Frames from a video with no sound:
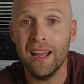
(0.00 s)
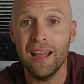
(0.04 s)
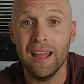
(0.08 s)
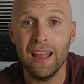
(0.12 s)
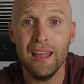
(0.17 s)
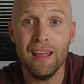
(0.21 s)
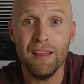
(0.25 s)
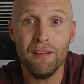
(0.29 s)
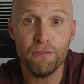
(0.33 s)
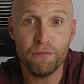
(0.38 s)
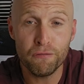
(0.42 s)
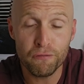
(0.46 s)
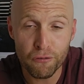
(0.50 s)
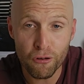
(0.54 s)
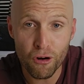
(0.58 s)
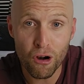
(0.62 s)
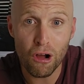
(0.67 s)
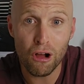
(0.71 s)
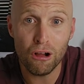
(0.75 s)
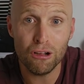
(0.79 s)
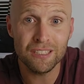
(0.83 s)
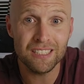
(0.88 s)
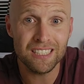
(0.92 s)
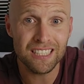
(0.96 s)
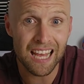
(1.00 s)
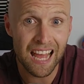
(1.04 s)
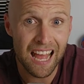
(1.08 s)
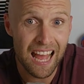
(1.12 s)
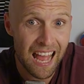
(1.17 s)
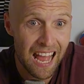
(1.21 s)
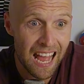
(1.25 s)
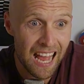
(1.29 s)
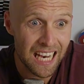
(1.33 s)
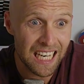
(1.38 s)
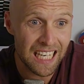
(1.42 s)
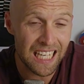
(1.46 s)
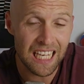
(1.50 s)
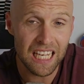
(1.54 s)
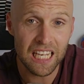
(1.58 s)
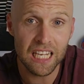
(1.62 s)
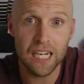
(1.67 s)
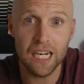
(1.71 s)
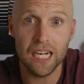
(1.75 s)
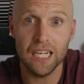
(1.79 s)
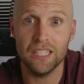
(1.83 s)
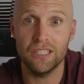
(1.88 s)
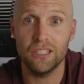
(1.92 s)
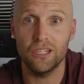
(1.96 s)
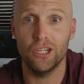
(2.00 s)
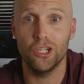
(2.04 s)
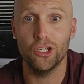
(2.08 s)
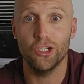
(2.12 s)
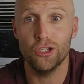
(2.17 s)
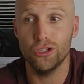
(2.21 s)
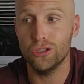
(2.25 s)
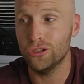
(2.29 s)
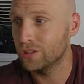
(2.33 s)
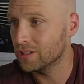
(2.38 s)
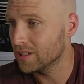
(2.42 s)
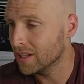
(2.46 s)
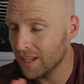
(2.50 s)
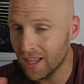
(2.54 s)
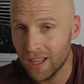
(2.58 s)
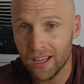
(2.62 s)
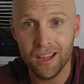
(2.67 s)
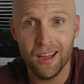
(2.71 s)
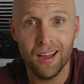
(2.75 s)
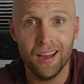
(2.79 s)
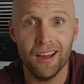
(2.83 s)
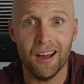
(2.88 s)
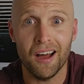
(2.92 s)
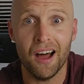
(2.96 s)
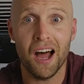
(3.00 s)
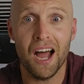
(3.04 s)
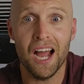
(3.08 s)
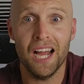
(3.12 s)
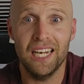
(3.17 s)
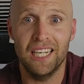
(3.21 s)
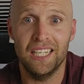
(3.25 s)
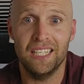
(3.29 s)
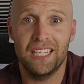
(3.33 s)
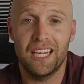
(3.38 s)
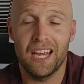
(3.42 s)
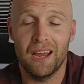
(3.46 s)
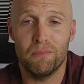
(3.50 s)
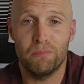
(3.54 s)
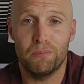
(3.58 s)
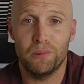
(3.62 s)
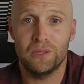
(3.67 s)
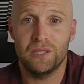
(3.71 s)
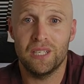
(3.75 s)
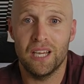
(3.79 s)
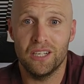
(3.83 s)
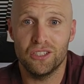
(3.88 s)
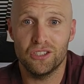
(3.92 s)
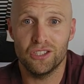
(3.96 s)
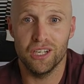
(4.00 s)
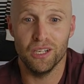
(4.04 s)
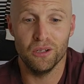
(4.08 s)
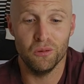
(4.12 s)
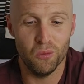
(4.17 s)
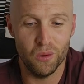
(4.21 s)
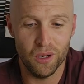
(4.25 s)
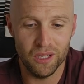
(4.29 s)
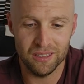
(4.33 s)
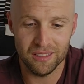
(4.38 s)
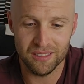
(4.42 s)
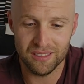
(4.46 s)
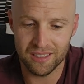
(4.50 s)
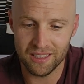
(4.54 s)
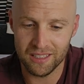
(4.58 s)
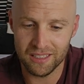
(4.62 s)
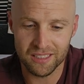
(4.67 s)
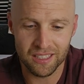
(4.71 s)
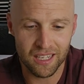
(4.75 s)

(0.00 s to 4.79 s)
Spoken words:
If France and England lose, Ireland can potentially win the Six